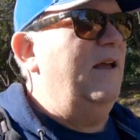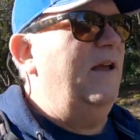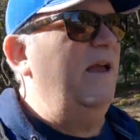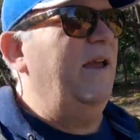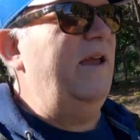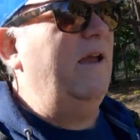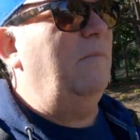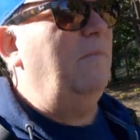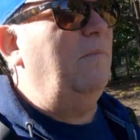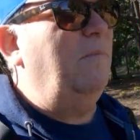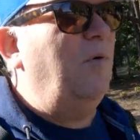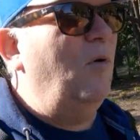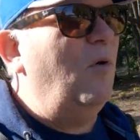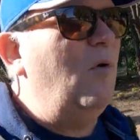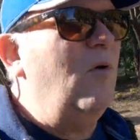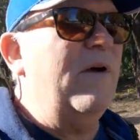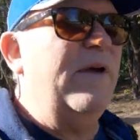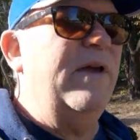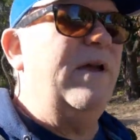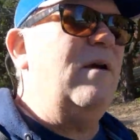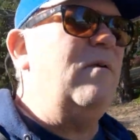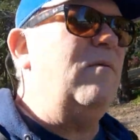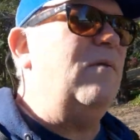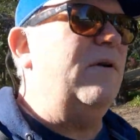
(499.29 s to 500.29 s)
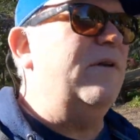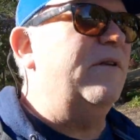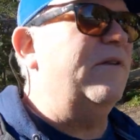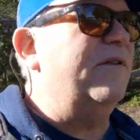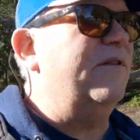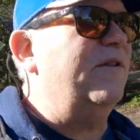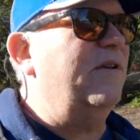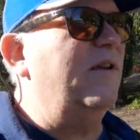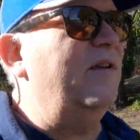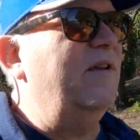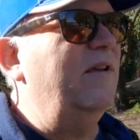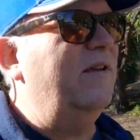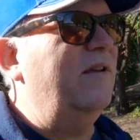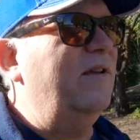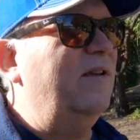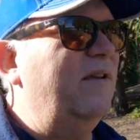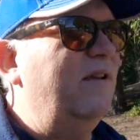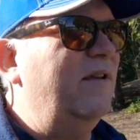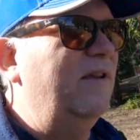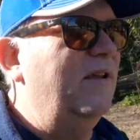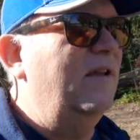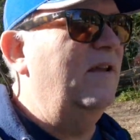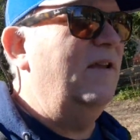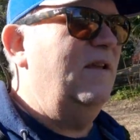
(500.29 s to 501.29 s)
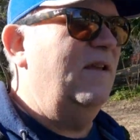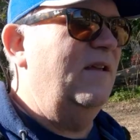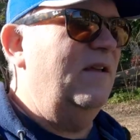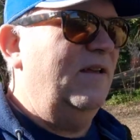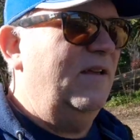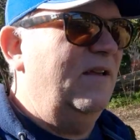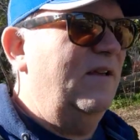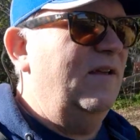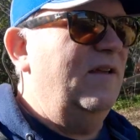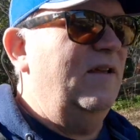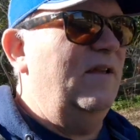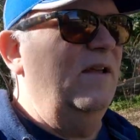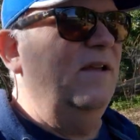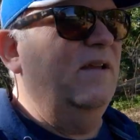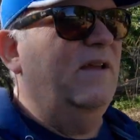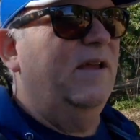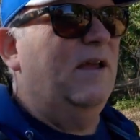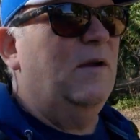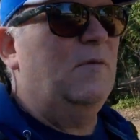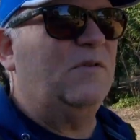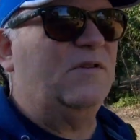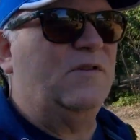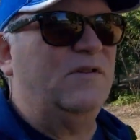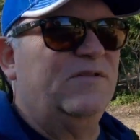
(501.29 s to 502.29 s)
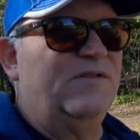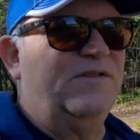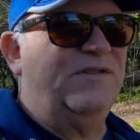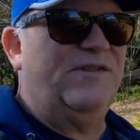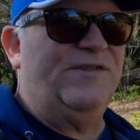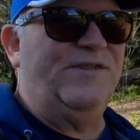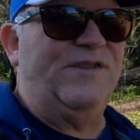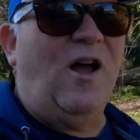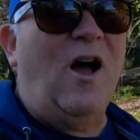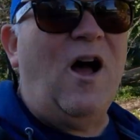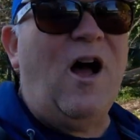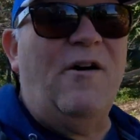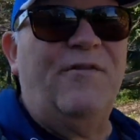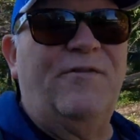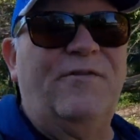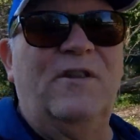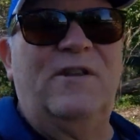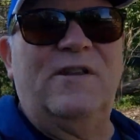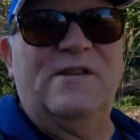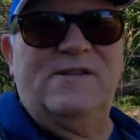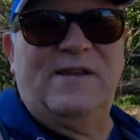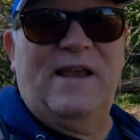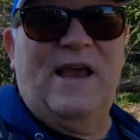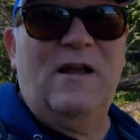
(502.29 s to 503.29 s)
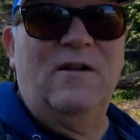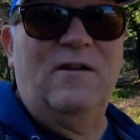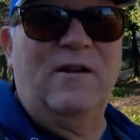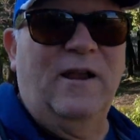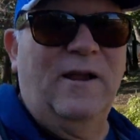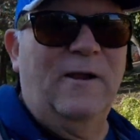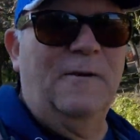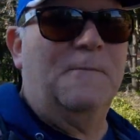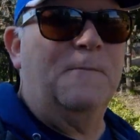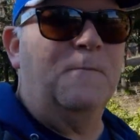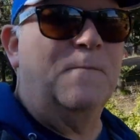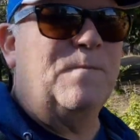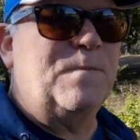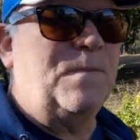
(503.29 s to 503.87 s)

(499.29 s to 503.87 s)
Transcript: and boy, it was soft sounding.